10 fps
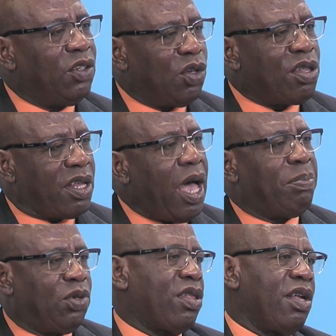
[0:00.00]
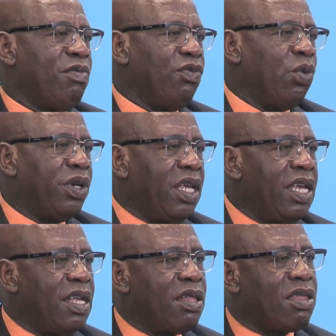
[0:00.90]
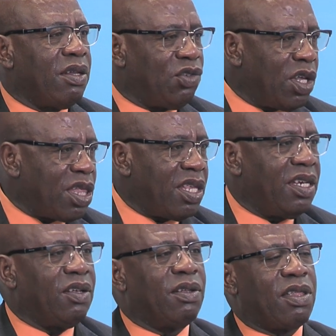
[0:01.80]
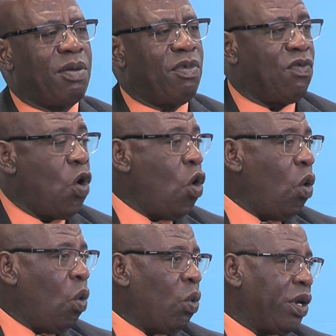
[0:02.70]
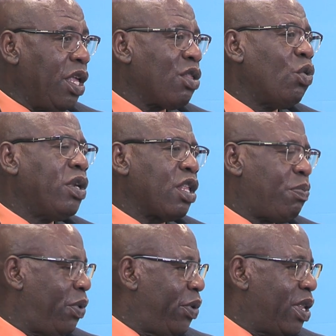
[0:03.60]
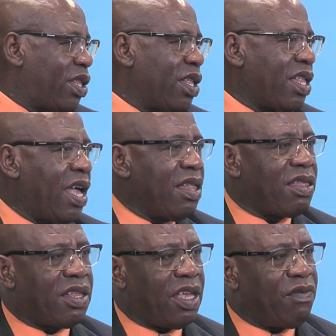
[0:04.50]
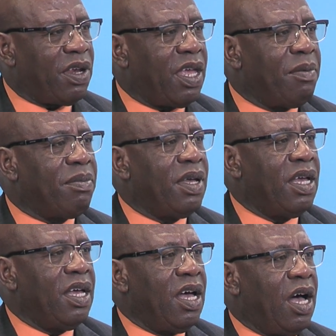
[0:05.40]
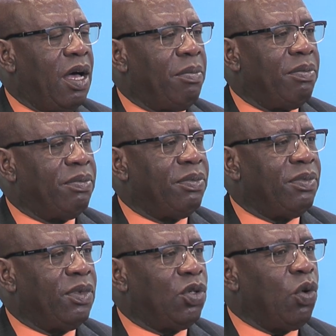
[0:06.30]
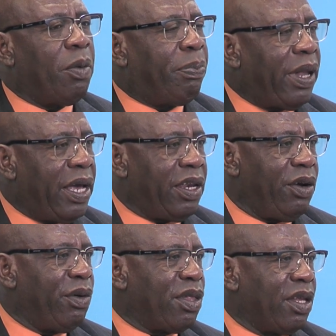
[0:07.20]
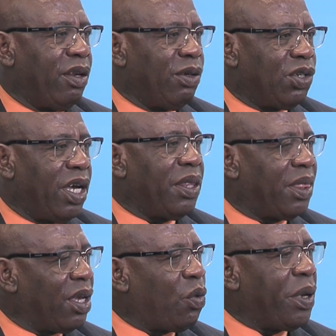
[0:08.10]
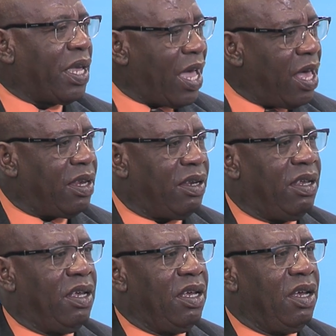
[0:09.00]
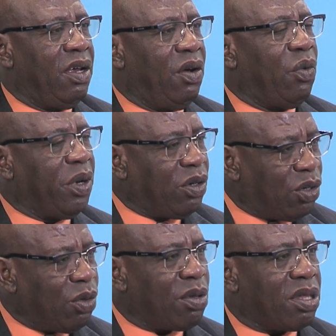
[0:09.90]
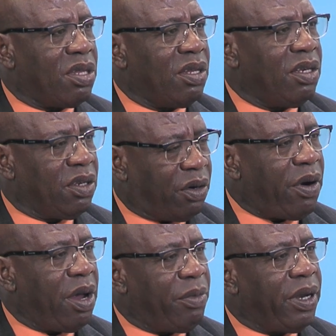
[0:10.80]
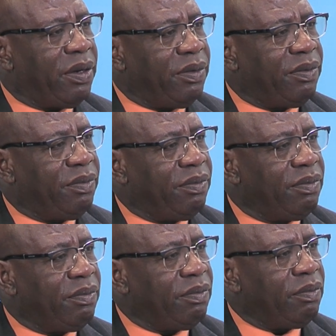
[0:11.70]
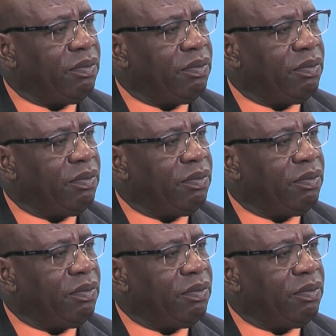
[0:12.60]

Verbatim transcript: just capture some of what he has suggested or right. some of what his own experiences has given him um, to apply it here in St. Lucia, I think we can reduce the crime rate. Yes,